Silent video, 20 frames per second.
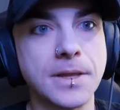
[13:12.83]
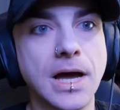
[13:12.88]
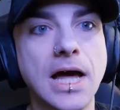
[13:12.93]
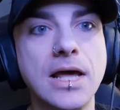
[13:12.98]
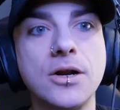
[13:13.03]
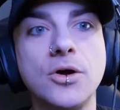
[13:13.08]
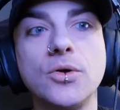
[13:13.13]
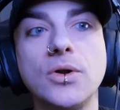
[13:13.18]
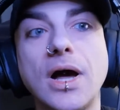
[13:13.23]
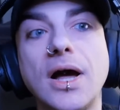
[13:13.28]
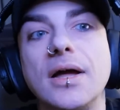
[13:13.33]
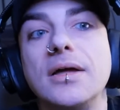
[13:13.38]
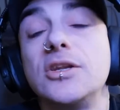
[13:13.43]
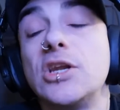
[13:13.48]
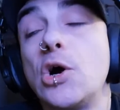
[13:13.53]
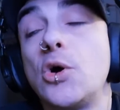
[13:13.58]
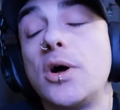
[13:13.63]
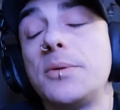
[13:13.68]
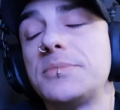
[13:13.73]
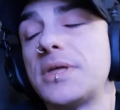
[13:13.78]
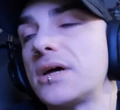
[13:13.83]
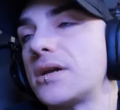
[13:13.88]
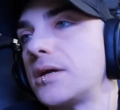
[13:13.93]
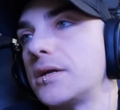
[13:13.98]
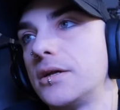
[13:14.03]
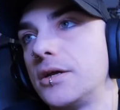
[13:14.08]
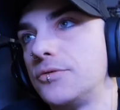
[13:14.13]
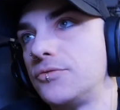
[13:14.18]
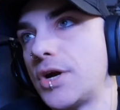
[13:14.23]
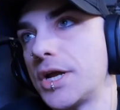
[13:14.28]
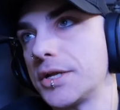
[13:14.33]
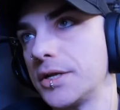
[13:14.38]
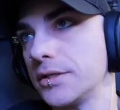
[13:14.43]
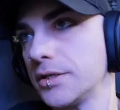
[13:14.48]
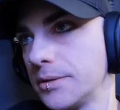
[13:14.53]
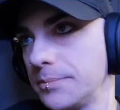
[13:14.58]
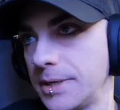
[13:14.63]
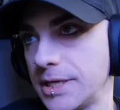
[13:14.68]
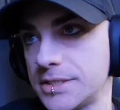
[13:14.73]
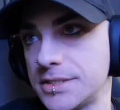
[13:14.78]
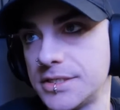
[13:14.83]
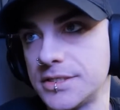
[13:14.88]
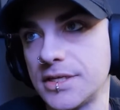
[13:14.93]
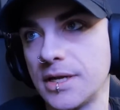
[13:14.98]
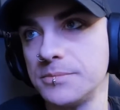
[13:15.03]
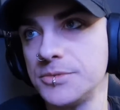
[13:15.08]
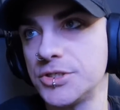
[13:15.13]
I know I'm not on a regular basis.